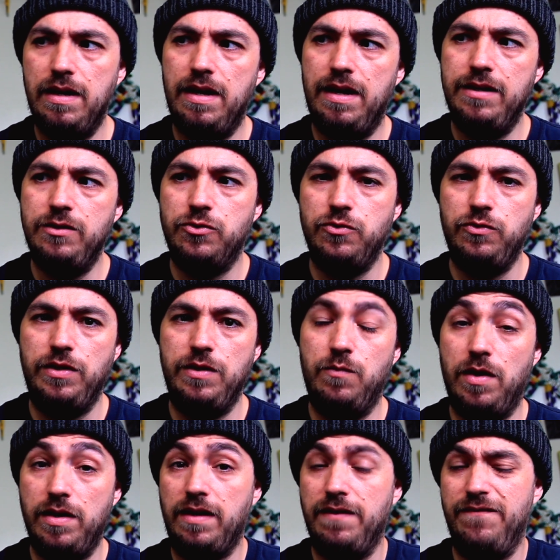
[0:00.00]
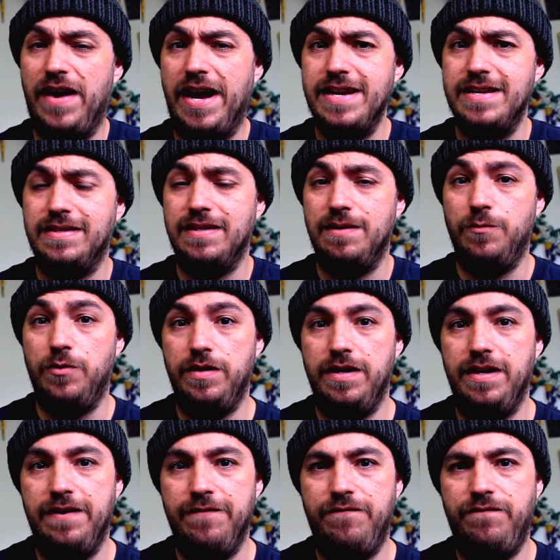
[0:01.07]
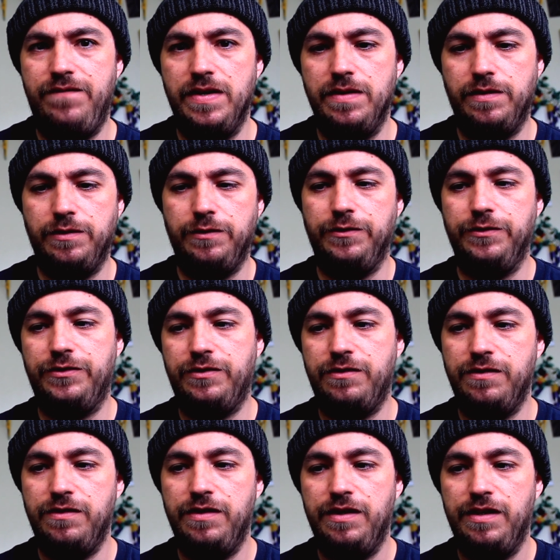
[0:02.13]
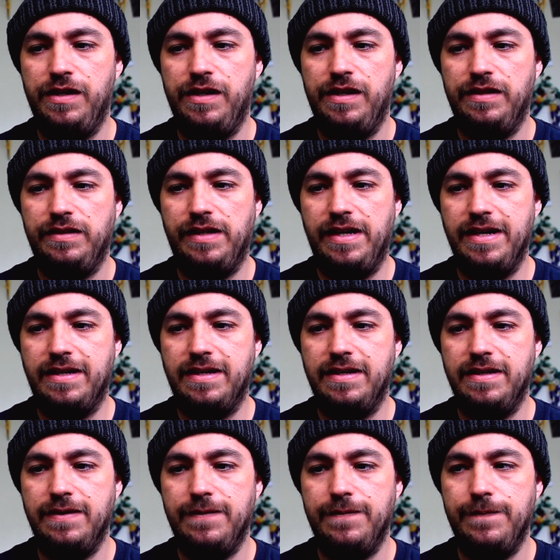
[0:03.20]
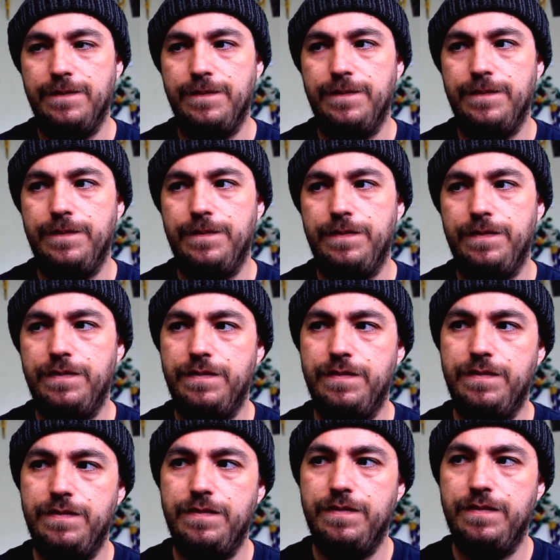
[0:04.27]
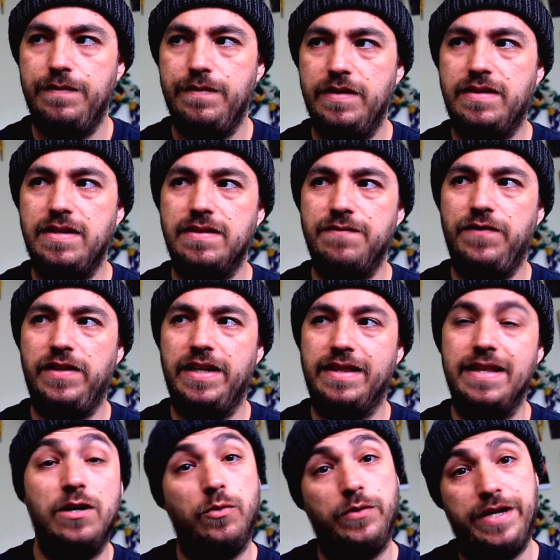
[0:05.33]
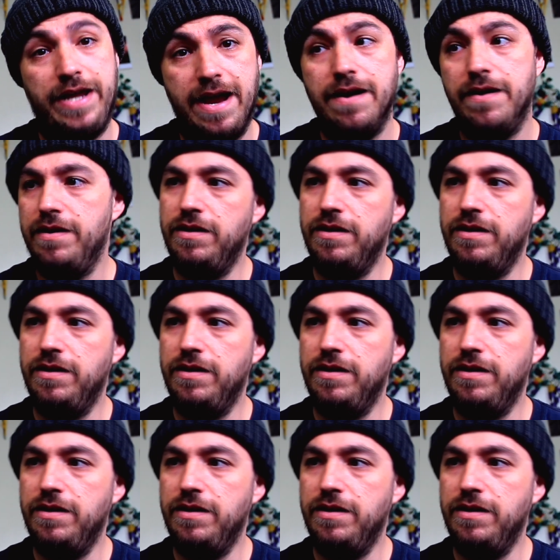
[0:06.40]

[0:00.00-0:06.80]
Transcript: I truly want to confide in someone, it feels like, it doesn't feel like they don't care.